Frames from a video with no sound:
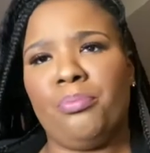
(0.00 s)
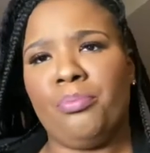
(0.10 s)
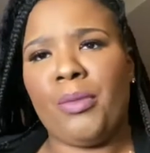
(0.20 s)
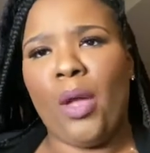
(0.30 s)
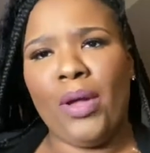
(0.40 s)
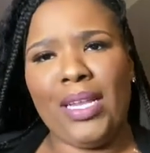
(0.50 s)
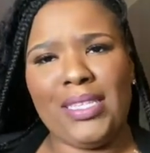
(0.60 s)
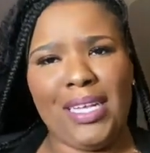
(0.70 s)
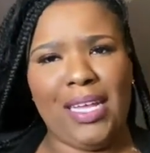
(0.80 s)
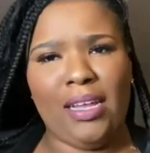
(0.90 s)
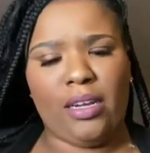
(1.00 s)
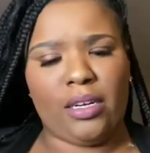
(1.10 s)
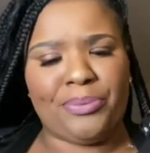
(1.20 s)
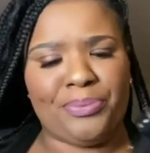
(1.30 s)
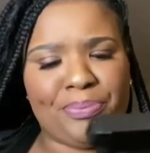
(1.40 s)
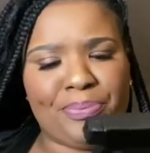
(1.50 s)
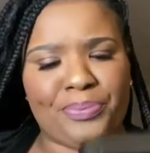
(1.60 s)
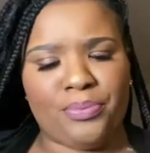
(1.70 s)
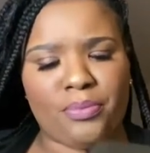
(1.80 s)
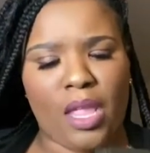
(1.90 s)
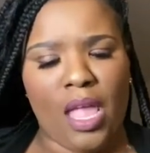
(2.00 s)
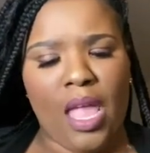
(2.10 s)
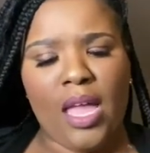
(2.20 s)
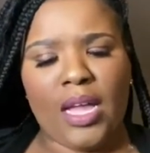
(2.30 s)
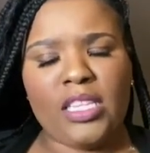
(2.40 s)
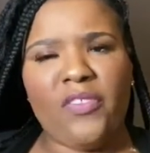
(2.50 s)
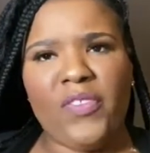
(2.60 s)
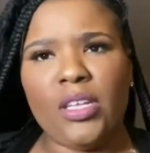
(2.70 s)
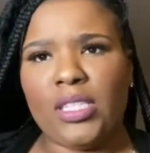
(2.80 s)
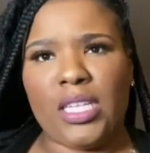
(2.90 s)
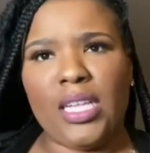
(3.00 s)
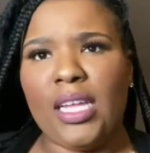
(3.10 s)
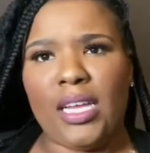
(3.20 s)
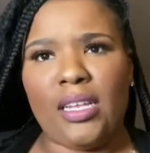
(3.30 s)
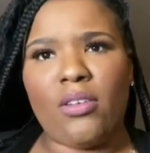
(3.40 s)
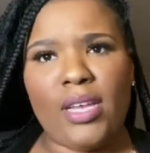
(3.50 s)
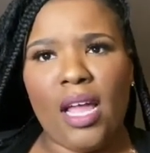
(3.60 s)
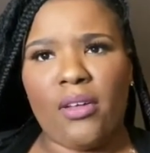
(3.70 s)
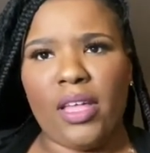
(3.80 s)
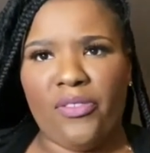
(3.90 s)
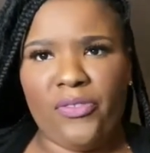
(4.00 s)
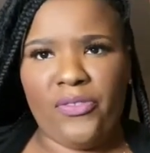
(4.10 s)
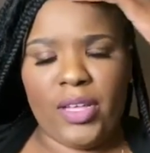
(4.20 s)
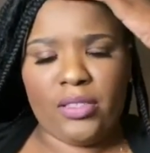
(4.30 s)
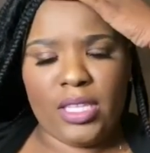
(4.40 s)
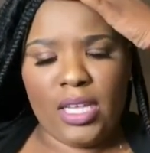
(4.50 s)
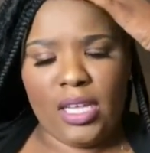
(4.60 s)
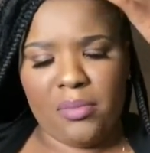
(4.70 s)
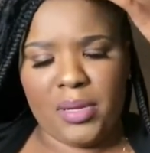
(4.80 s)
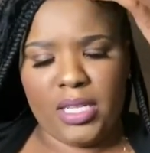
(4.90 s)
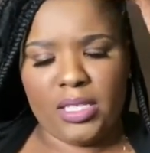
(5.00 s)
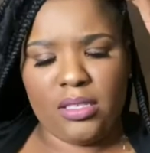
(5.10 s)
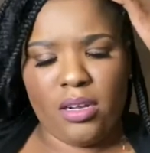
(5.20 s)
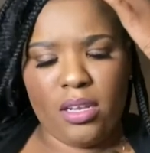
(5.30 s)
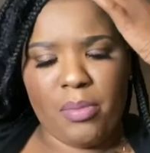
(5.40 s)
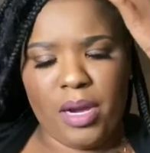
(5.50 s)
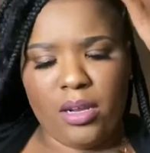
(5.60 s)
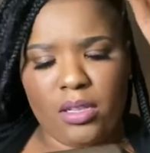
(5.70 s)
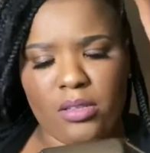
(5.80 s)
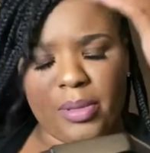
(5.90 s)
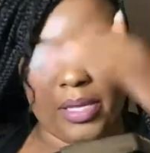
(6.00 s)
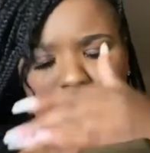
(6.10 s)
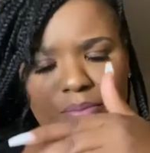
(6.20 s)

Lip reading: What is in here? Because it feels clean, no doubt. It feels clean, but it's starting to burn a little bit.